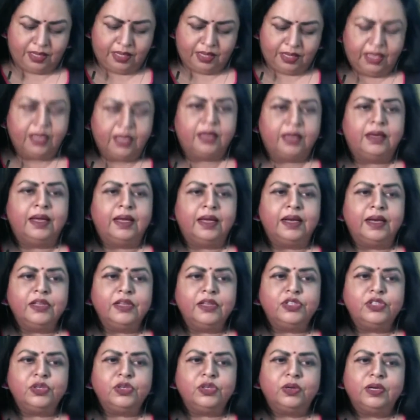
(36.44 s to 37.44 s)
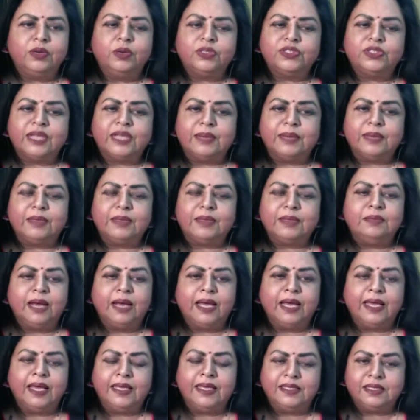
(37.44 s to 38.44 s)
Karan Johar was summoned by
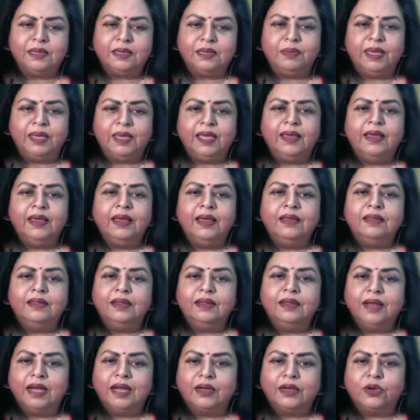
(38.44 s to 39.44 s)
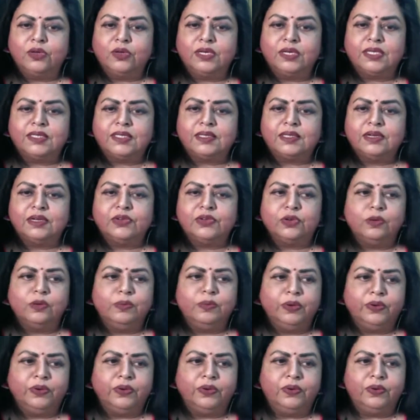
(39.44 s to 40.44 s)
NCB, the Narcotics Control
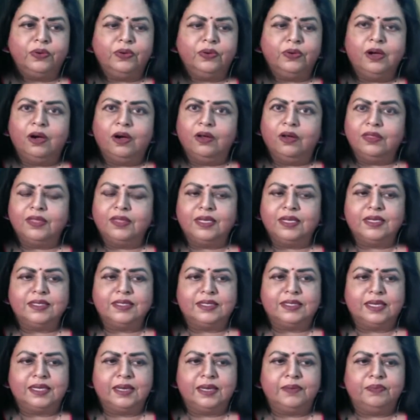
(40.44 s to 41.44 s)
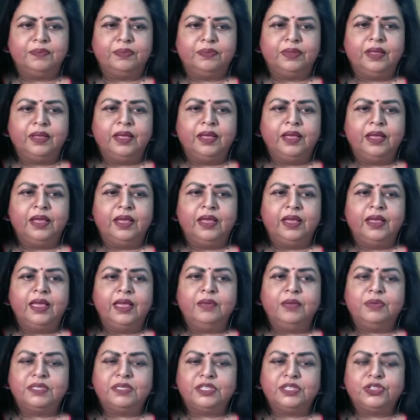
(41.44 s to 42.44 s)
Bureau, on Thursday. He
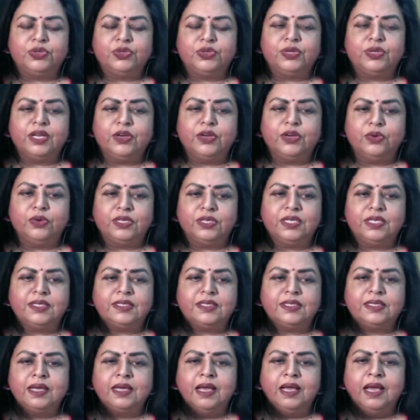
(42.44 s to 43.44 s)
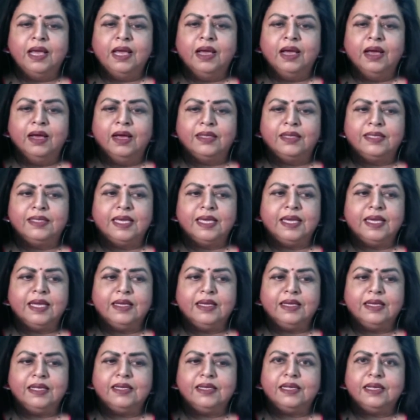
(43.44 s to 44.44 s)
was issued a notice seeking
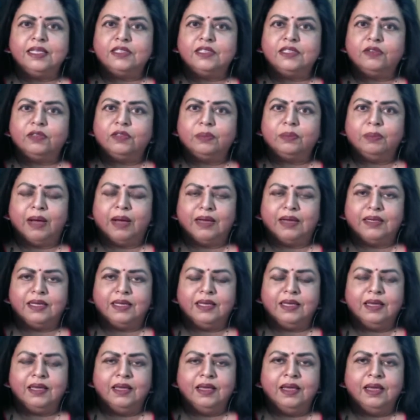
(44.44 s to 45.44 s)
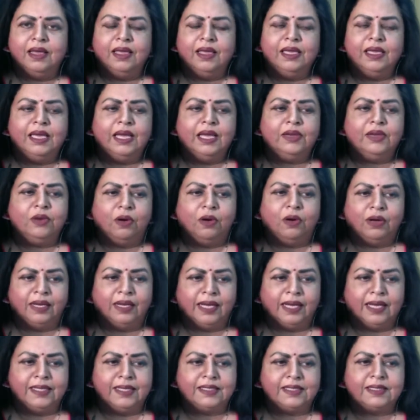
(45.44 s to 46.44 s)
details of the party he had
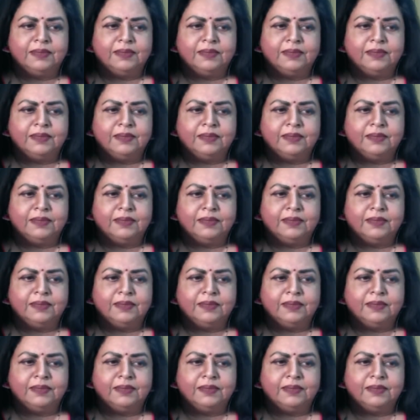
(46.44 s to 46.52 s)
organized.